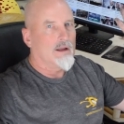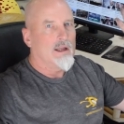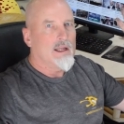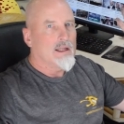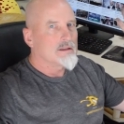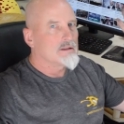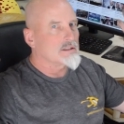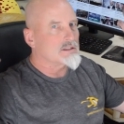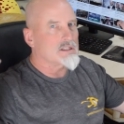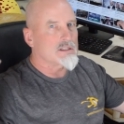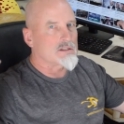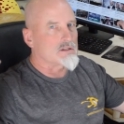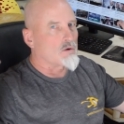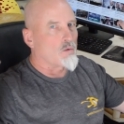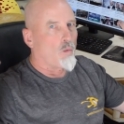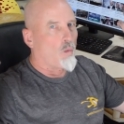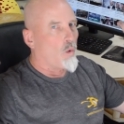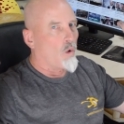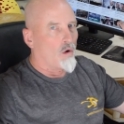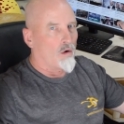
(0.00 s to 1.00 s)
this
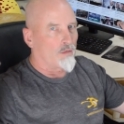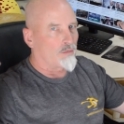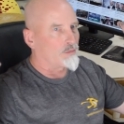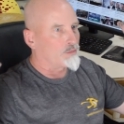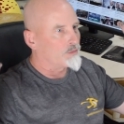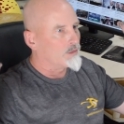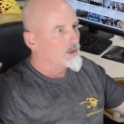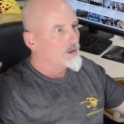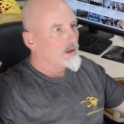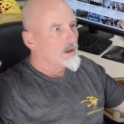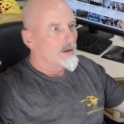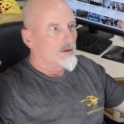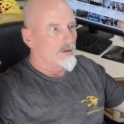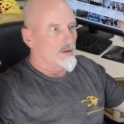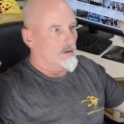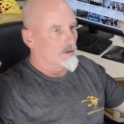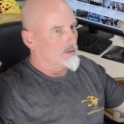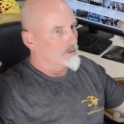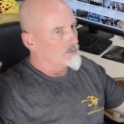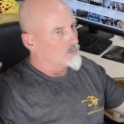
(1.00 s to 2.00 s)
isn't worth
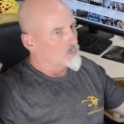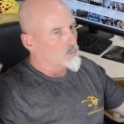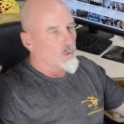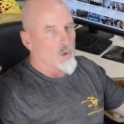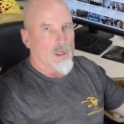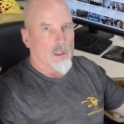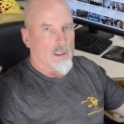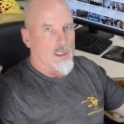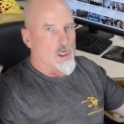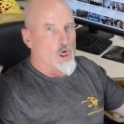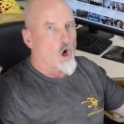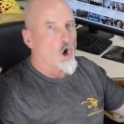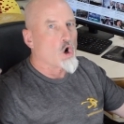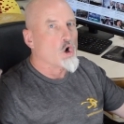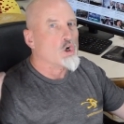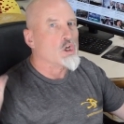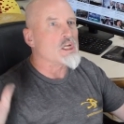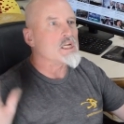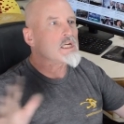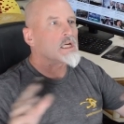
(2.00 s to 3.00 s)
really
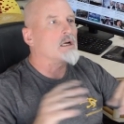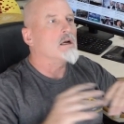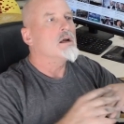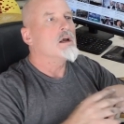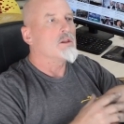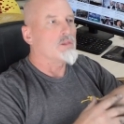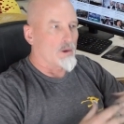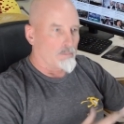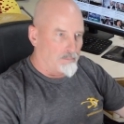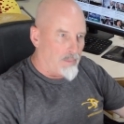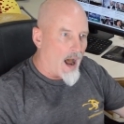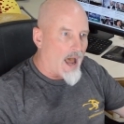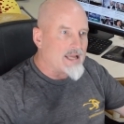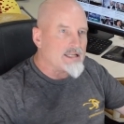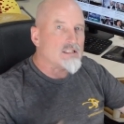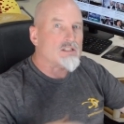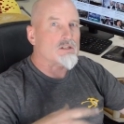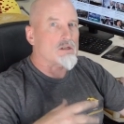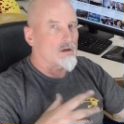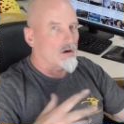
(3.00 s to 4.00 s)
hurting the
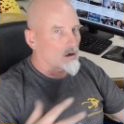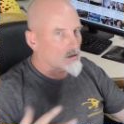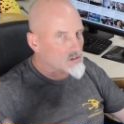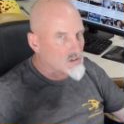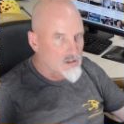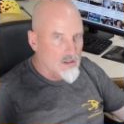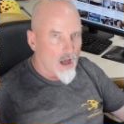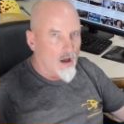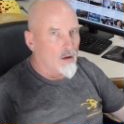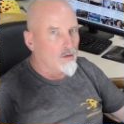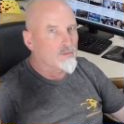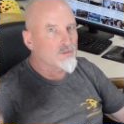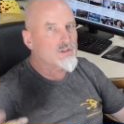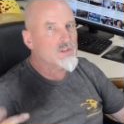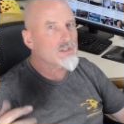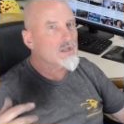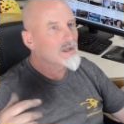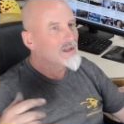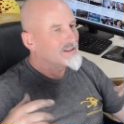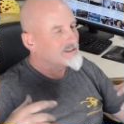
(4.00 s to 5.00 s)
bikes and
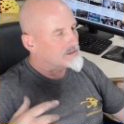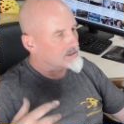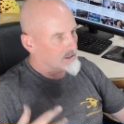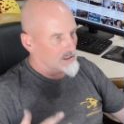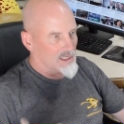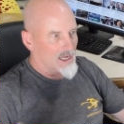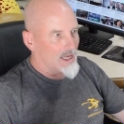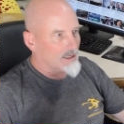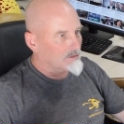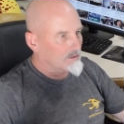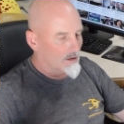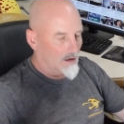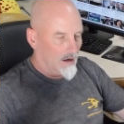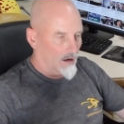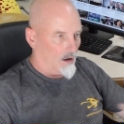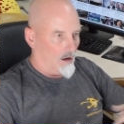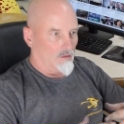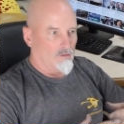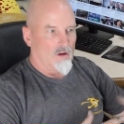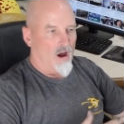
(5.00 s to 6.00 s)
ourselves to get
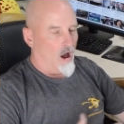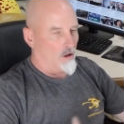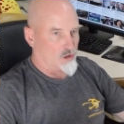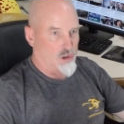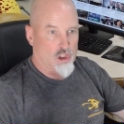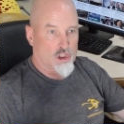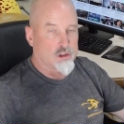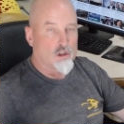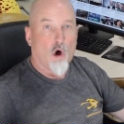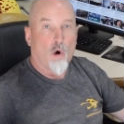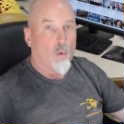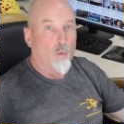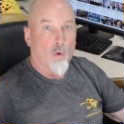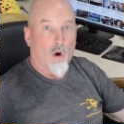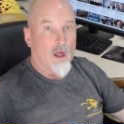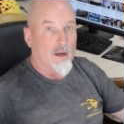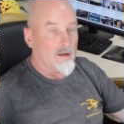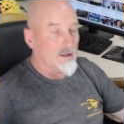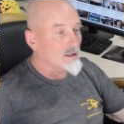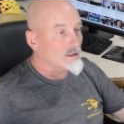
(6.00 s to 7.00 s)
a slow
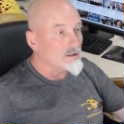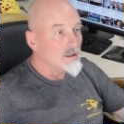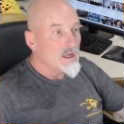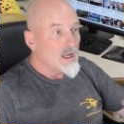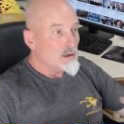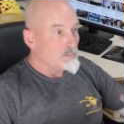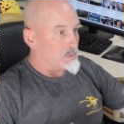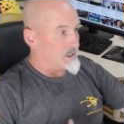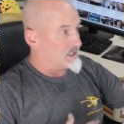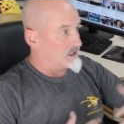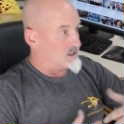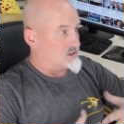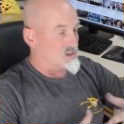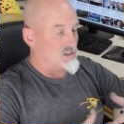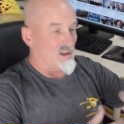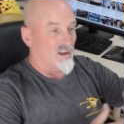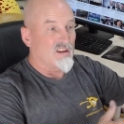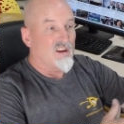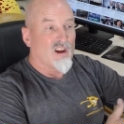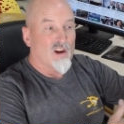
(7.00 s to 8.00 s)
run in, because
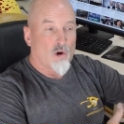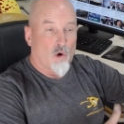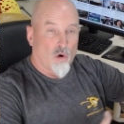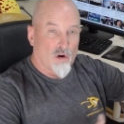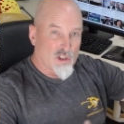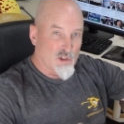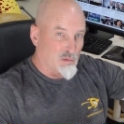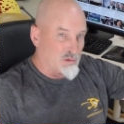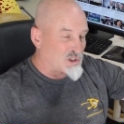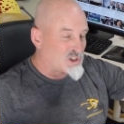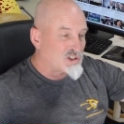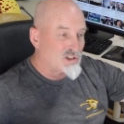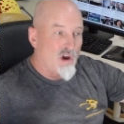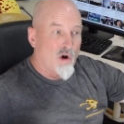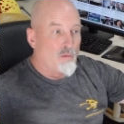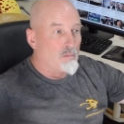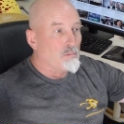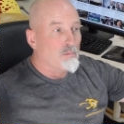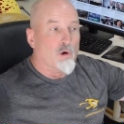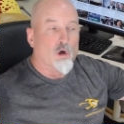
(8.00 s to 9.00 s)
the course was
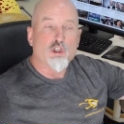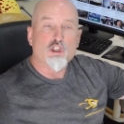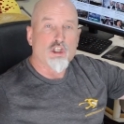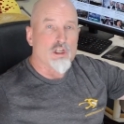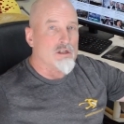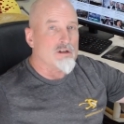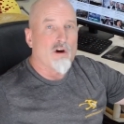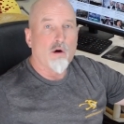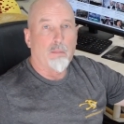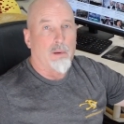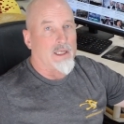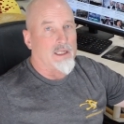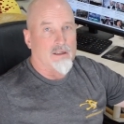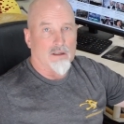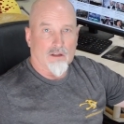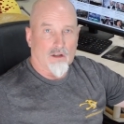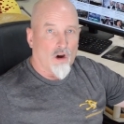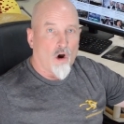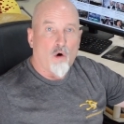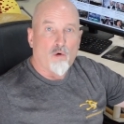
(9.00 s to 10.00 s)
so mushy, nobody
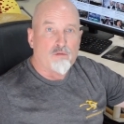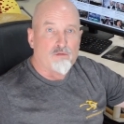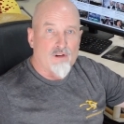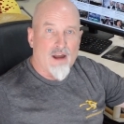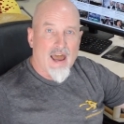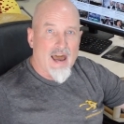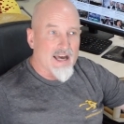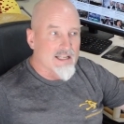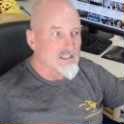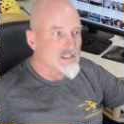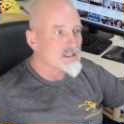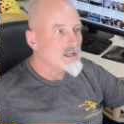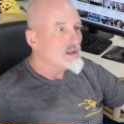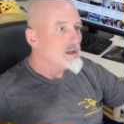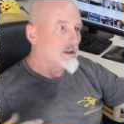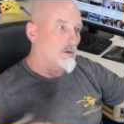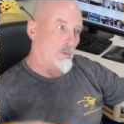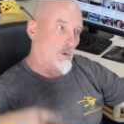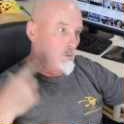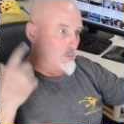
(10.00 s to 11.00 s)
could go fast,
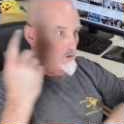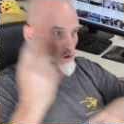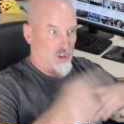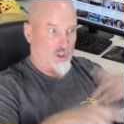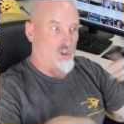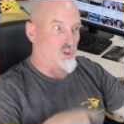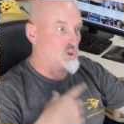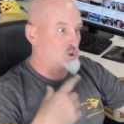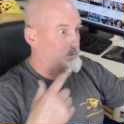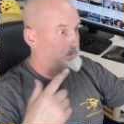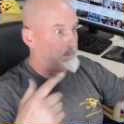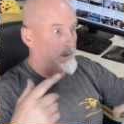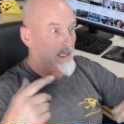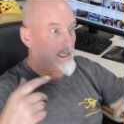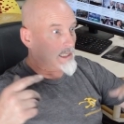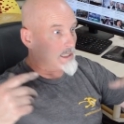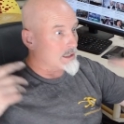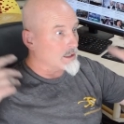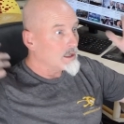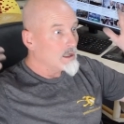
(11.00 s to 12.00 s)
and we were just
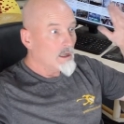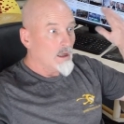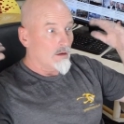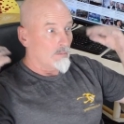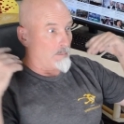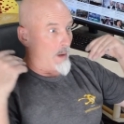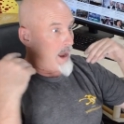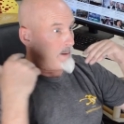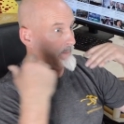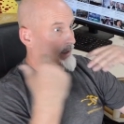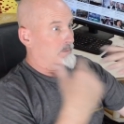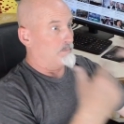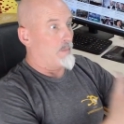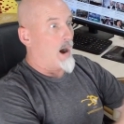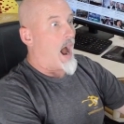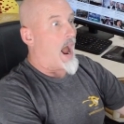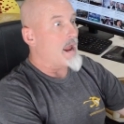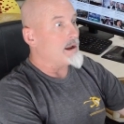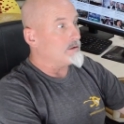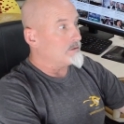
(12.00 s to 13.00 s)
spinning. I mean,
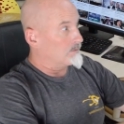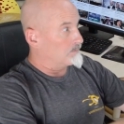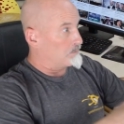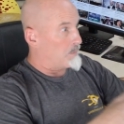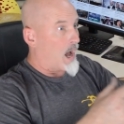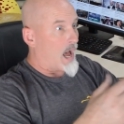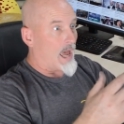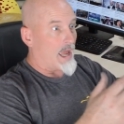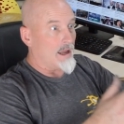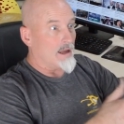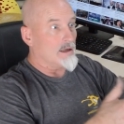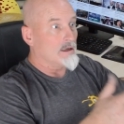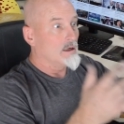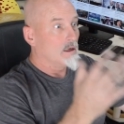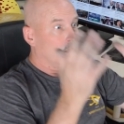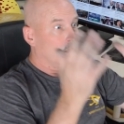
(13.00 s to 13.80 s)
my